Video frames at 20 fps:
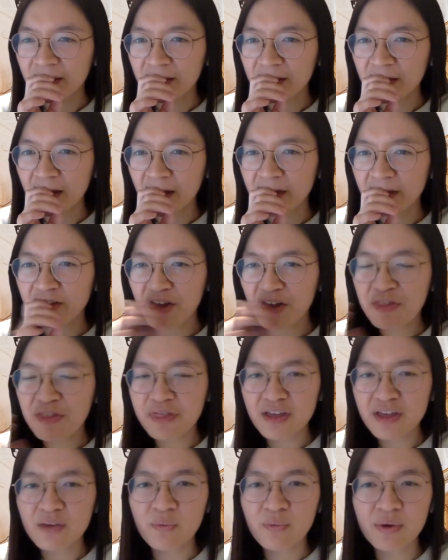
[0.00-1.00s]
I
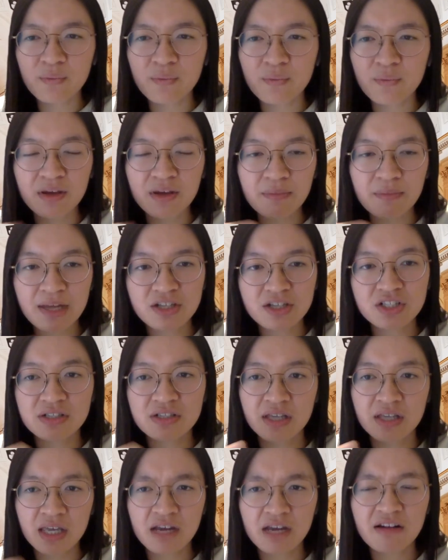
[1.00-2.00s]
think when we are
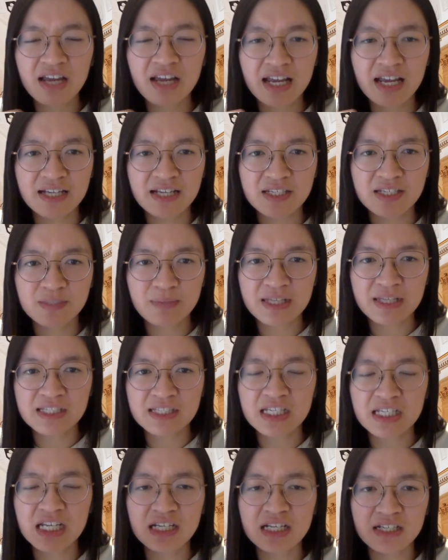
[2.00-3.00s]
mentioning hearing aid
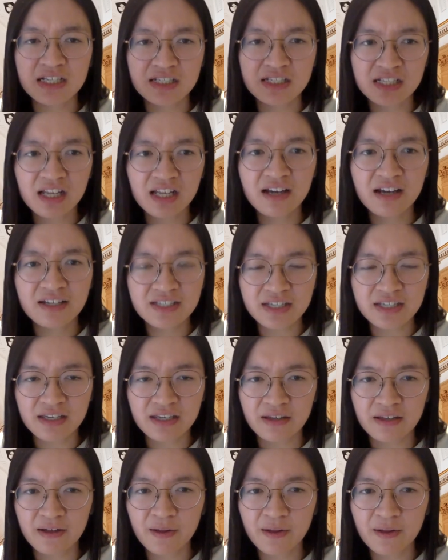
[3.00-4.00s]
dispenser in the slides
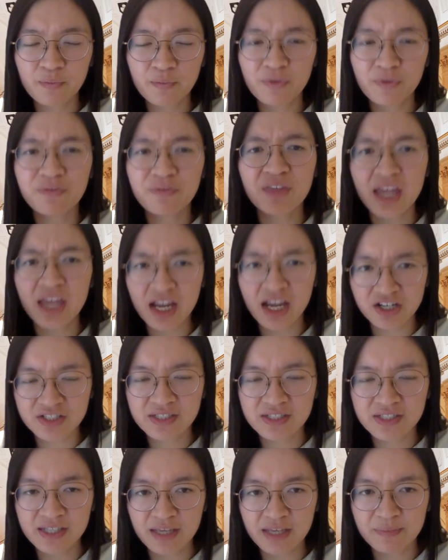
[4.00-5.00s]
here with the
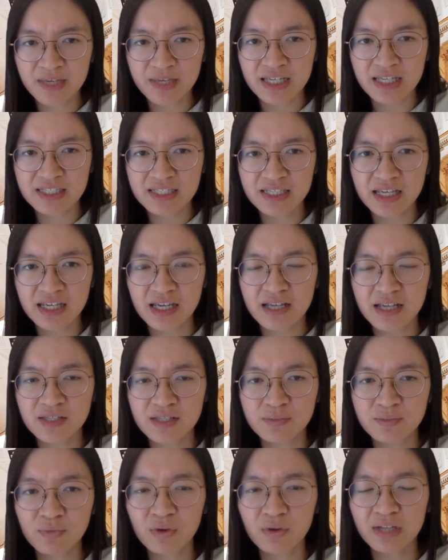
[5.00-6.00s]
HCPC,
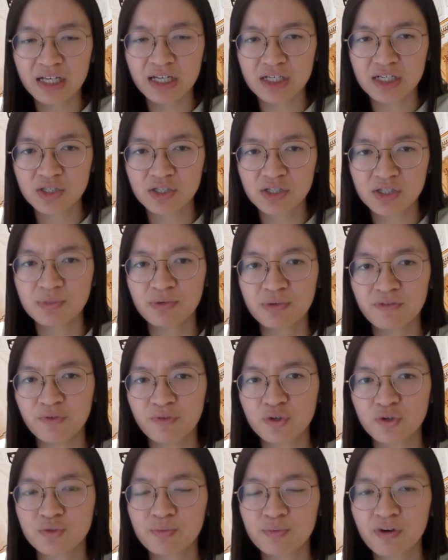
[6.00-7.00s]
is more like the term to
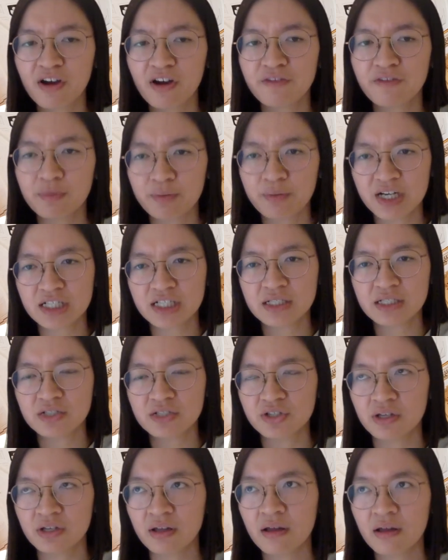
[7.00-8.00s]
refer to private
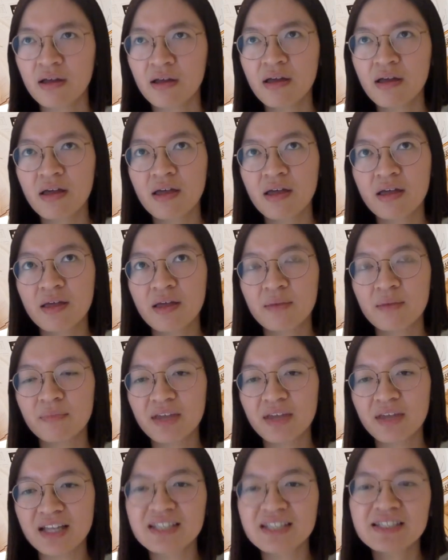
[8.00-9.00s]
practitioner,
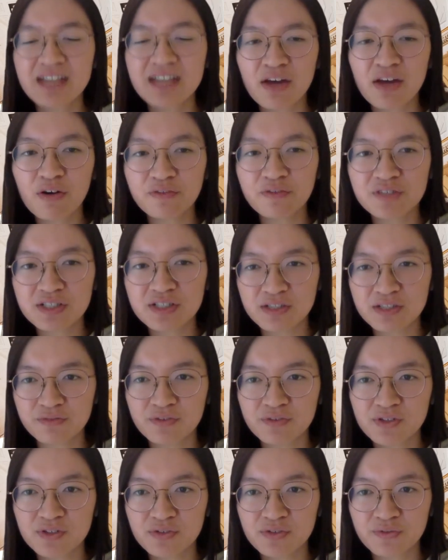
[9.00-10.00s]
instead of the
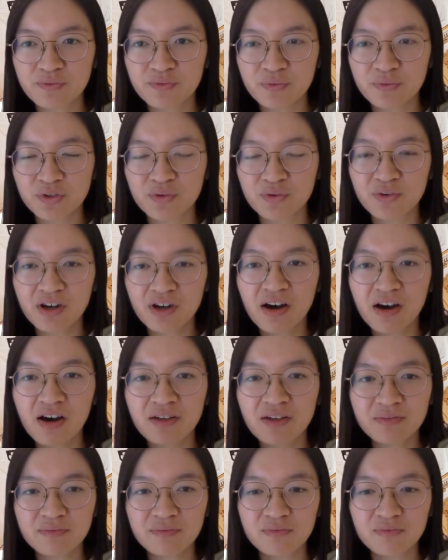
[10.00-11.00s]
difference of you
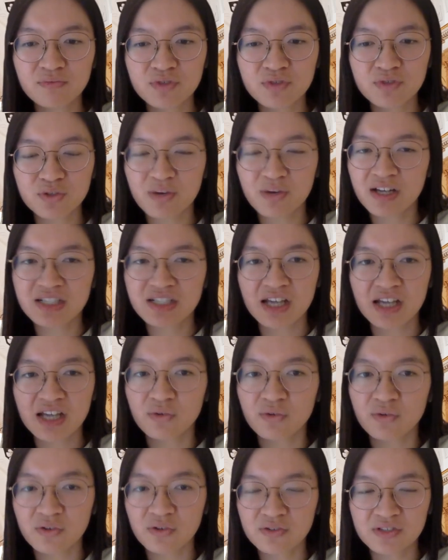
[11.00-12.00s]
can't doing
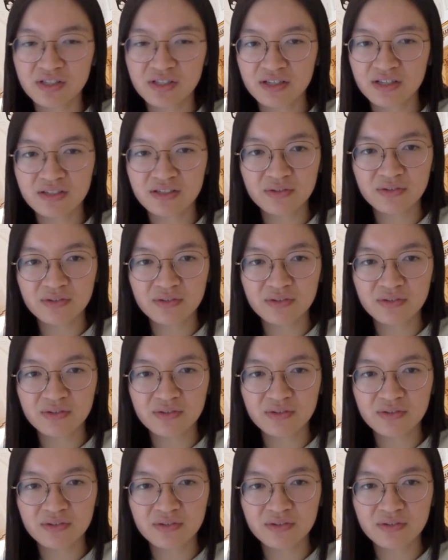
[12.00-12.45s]
diagnostics,